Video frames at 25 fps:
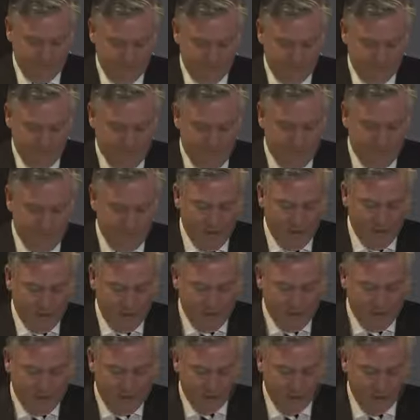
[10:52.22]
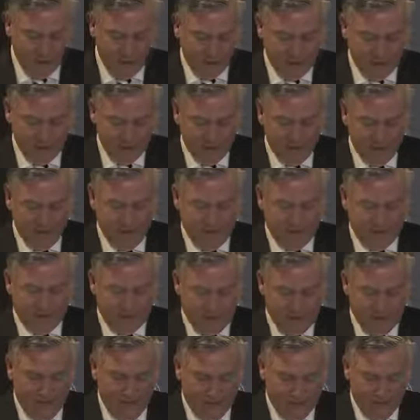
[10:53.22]
Gavin Brown,
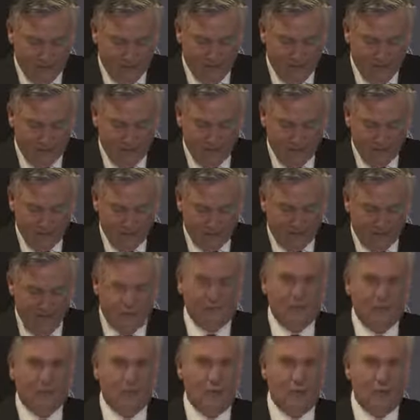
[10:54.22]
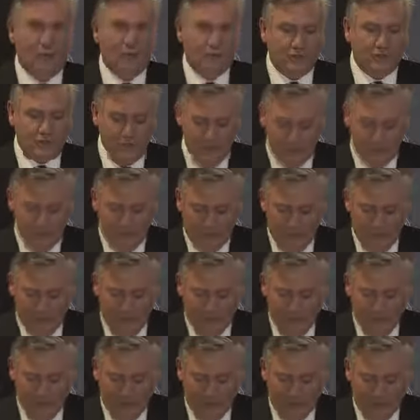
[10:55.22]
Nathan Buckley, Scott Burns,
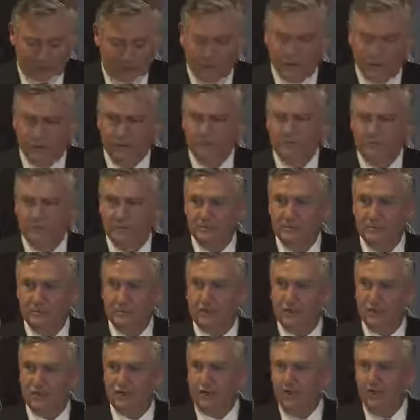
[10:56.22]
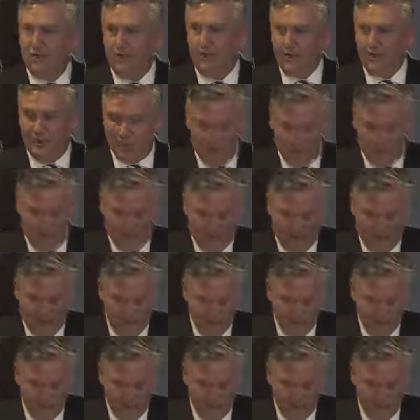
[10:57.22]
Nick Maxwell and Scott Pendlebury.